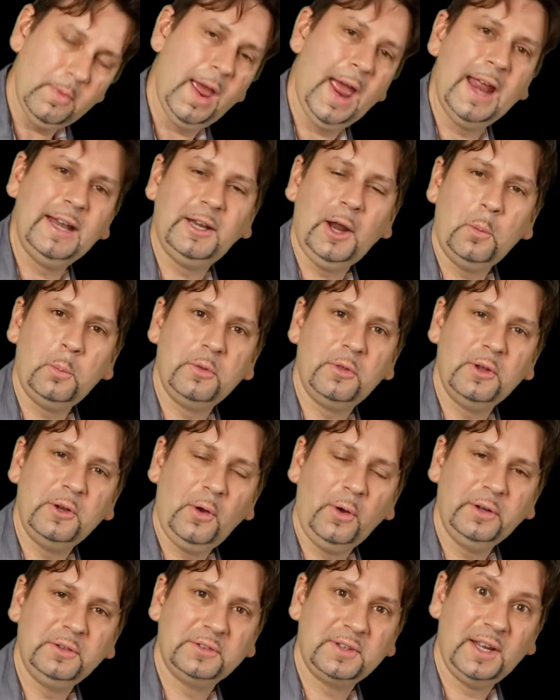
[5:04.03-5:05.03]
end up with a
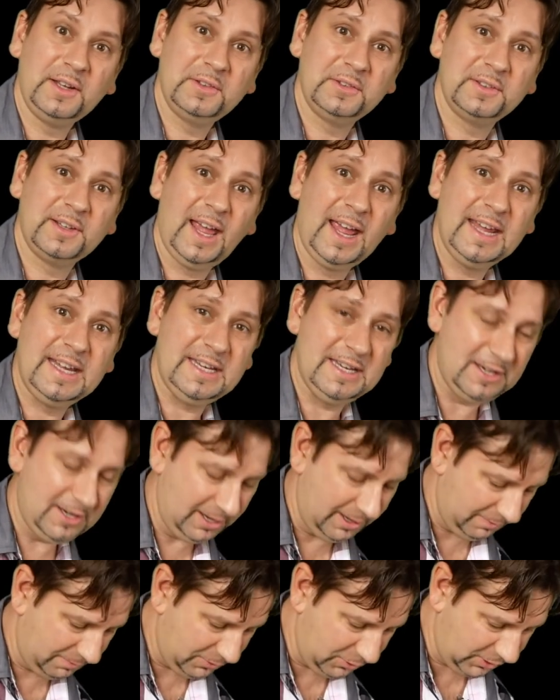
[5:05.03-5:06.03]
nice cascade
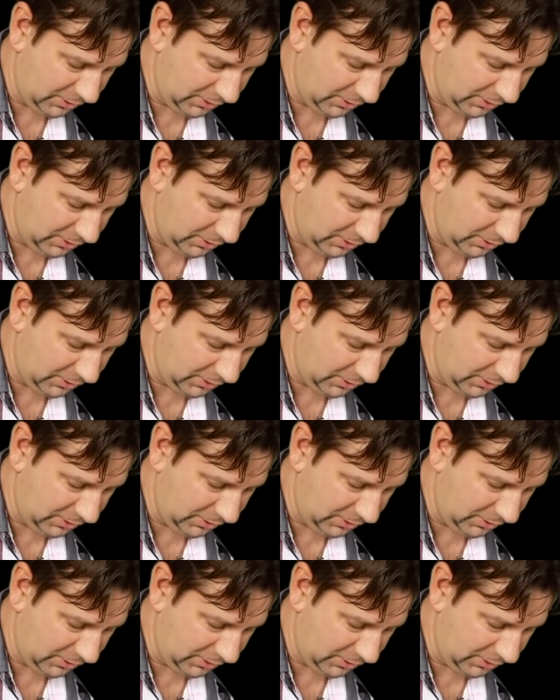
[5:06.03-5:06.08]
if you